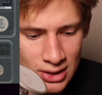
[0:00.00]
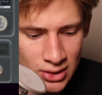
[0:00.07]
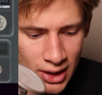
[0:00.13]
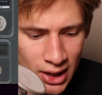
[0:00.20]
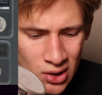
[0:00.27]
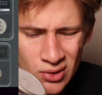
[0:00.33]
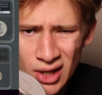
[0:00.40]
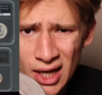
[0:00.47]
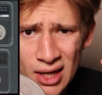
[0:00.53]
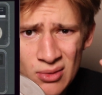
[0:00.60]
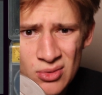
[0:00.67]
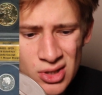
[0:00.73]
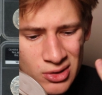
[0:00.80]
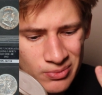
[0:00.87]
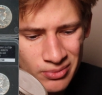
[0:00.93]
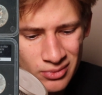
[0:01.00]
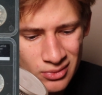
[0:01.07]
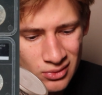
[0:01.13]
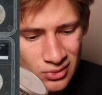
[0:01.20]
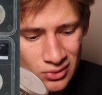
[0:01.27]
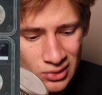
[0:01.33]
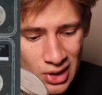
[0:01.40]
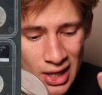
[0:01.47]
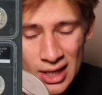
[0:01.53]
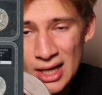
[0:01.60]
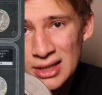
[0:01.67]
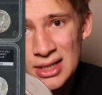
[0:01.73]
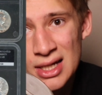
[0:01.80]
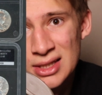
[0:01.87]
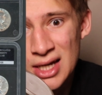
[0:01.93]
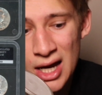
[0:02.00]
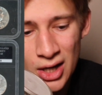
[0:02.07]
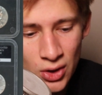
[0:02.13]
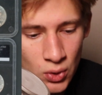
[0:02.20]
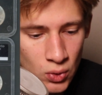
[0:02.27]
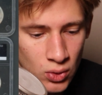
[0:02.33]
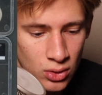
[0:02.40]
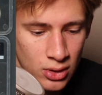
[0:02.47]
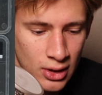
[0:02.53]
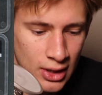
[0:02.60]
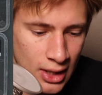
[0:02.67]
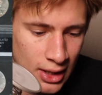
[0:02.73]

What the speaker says: And you're like, okay, well, I guess that's kind of cool.